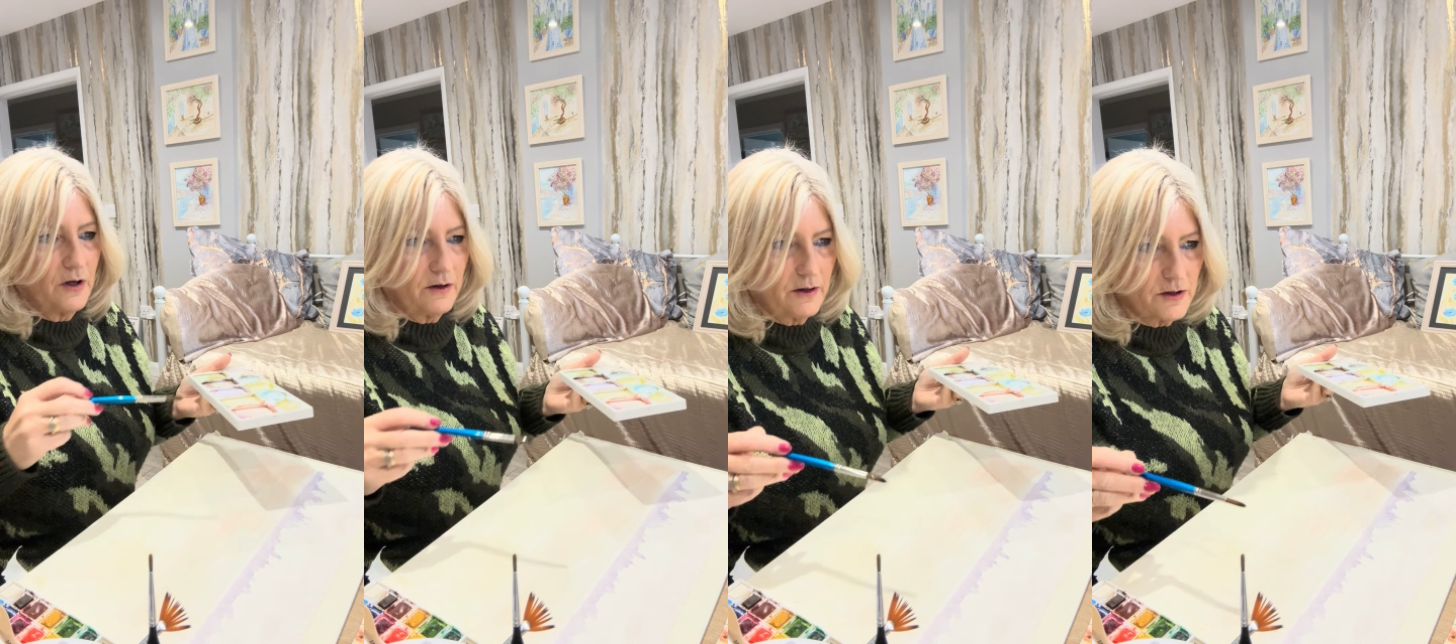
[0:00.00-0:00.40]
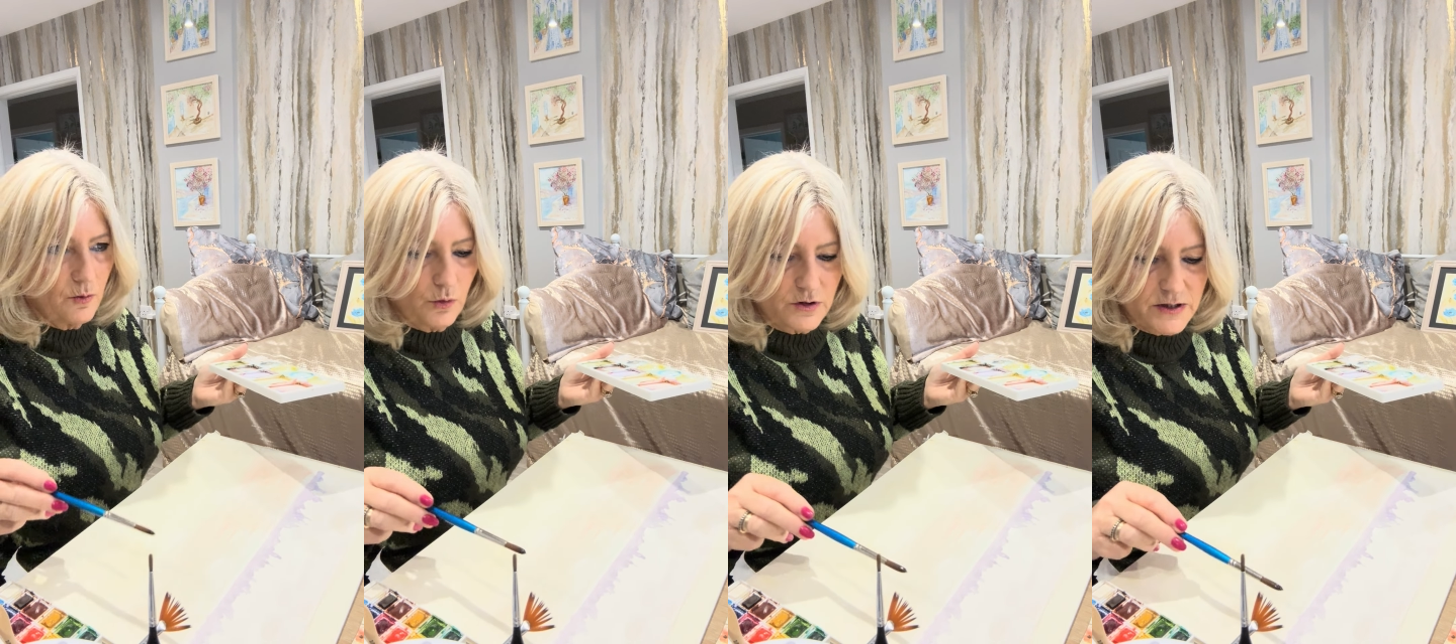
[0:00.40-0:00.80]
I don't
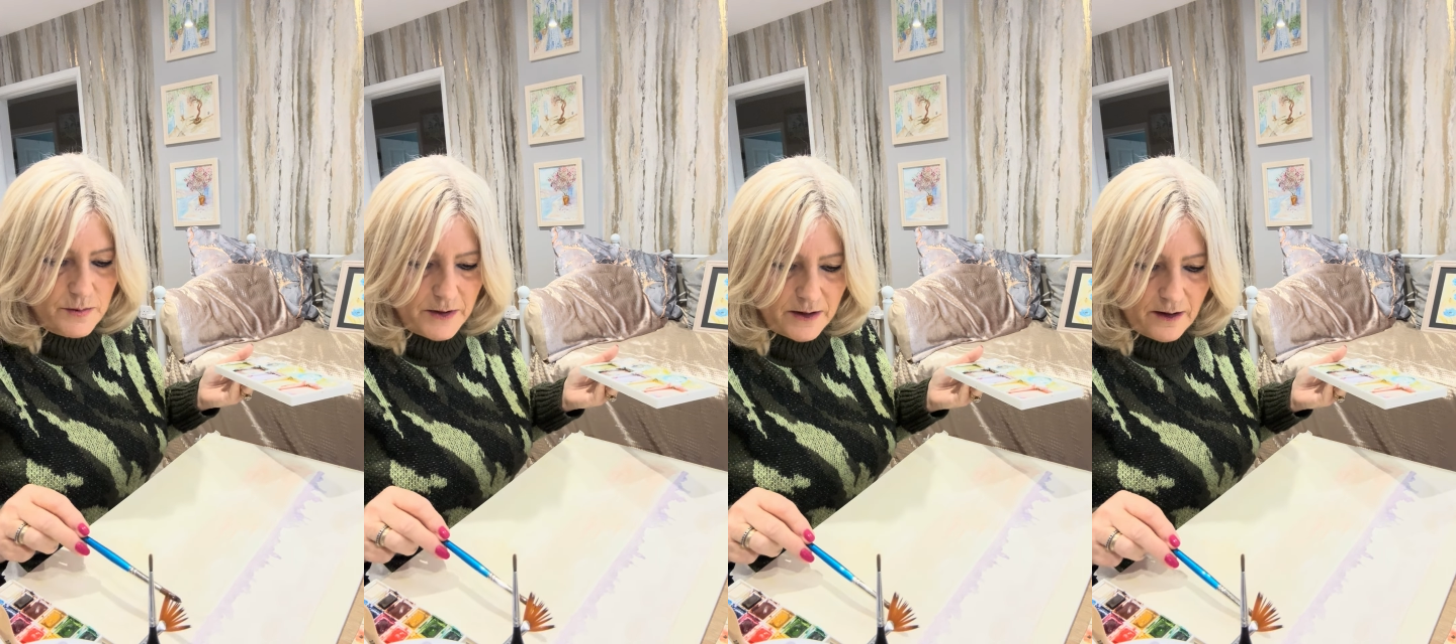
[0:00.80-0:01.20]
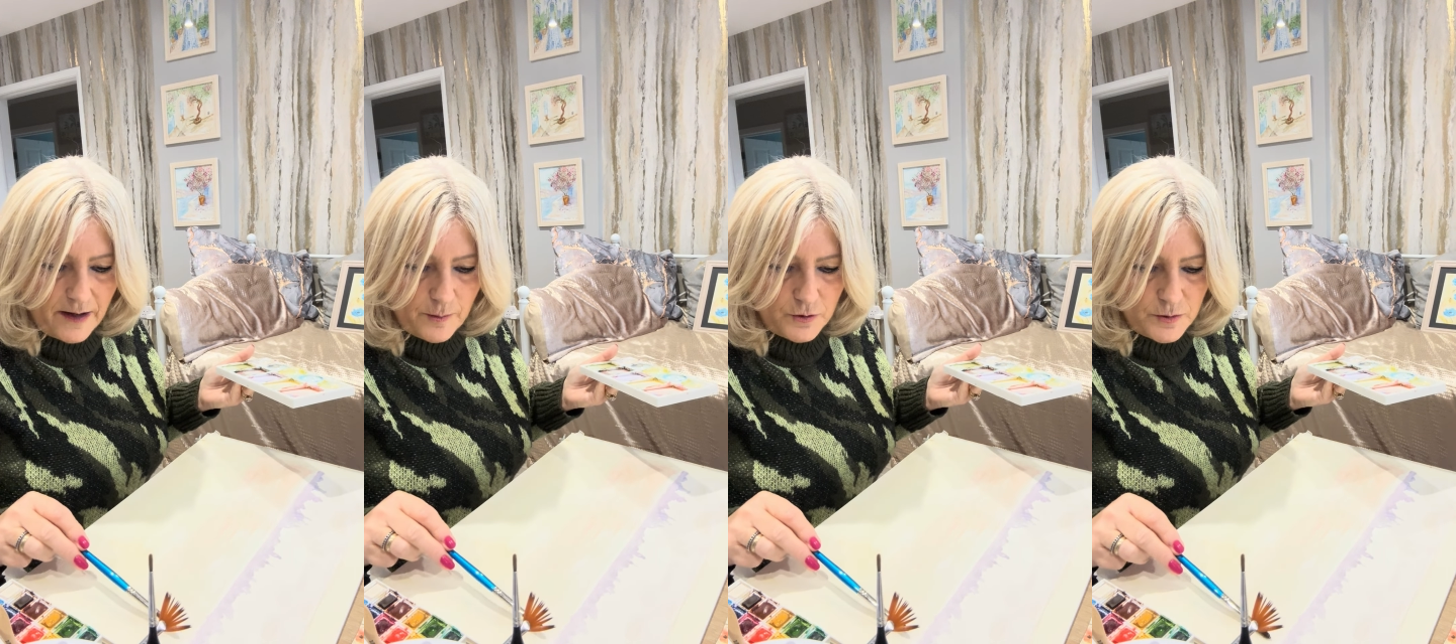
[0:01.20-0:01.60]
want it to be
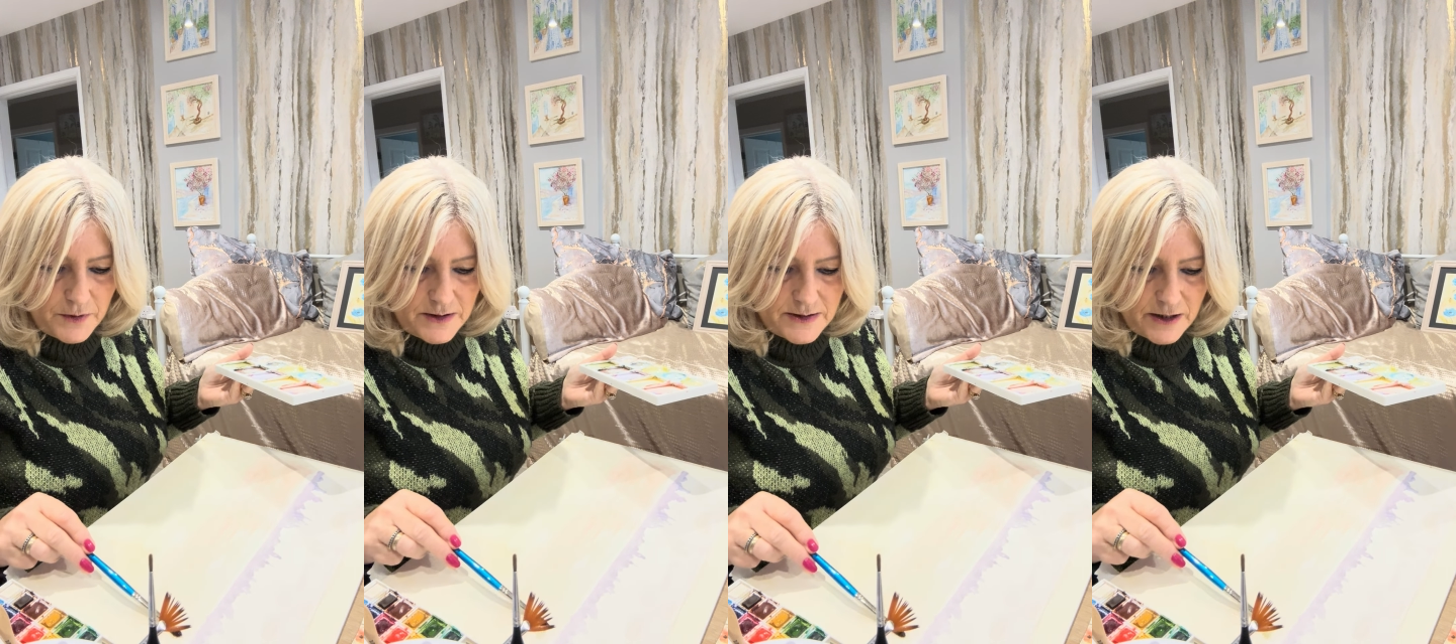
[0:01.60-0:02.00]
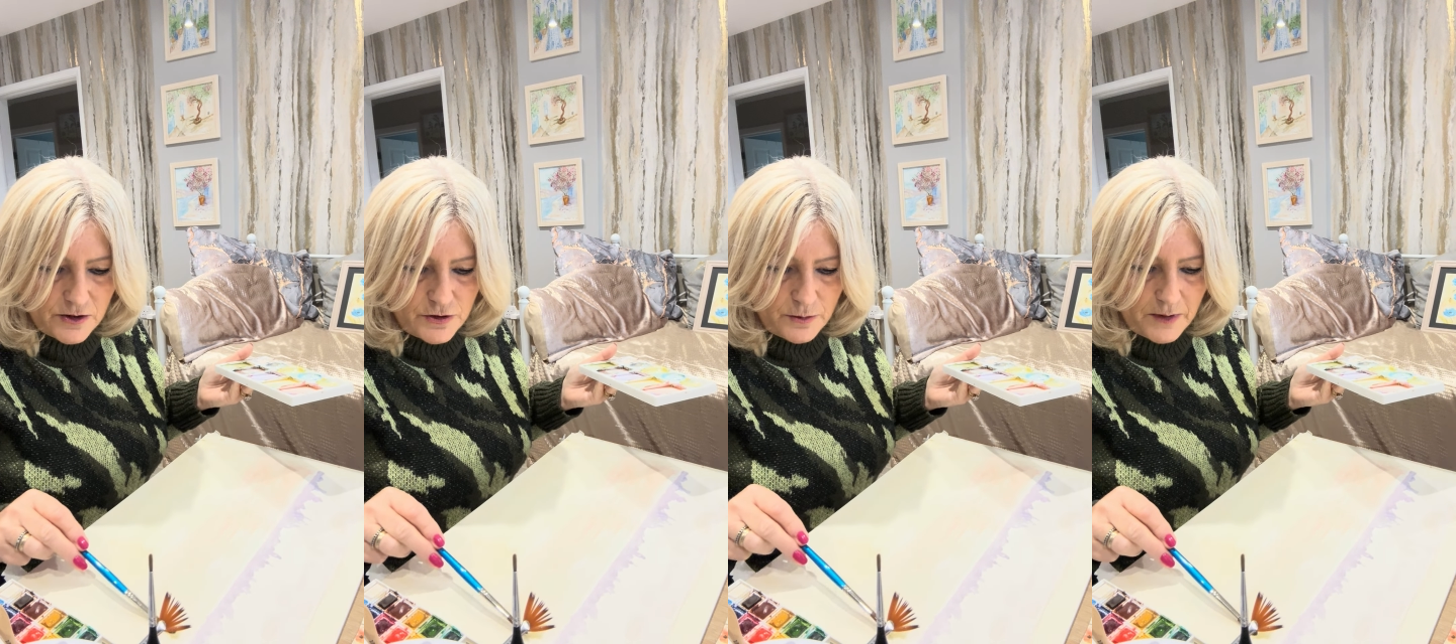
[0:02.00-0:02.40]
able to be seen
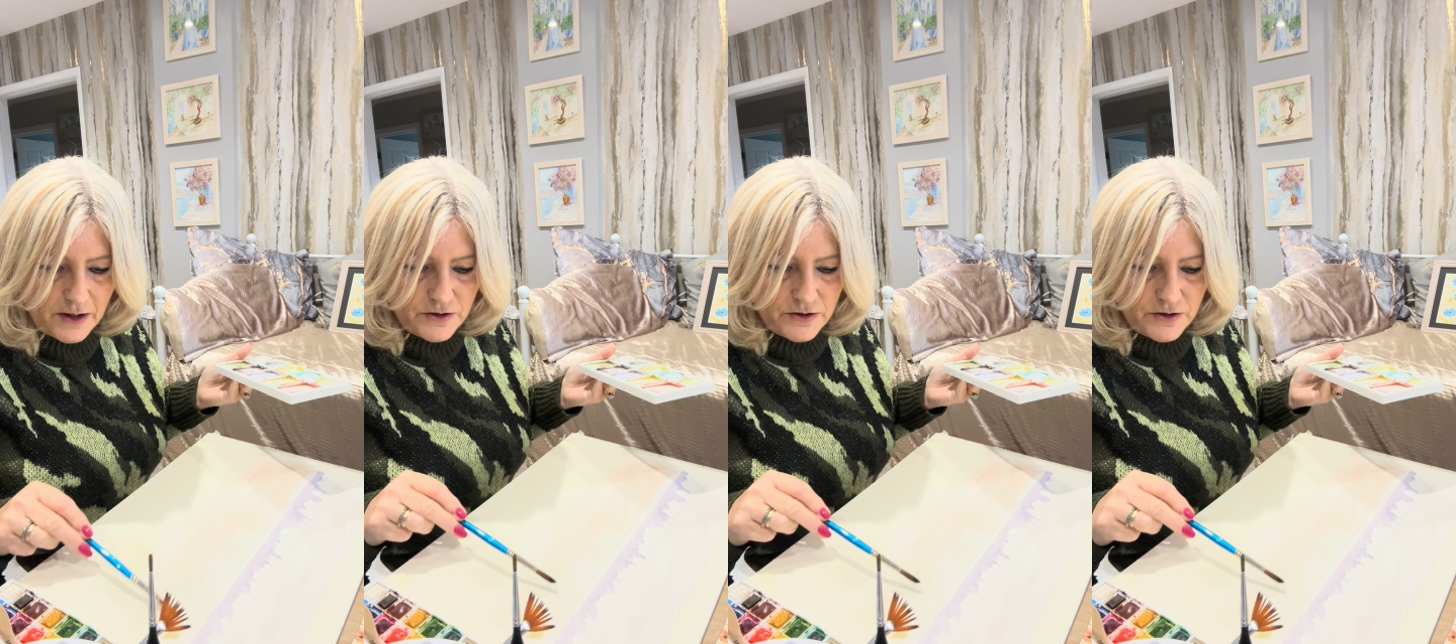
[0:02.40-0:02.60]
too much.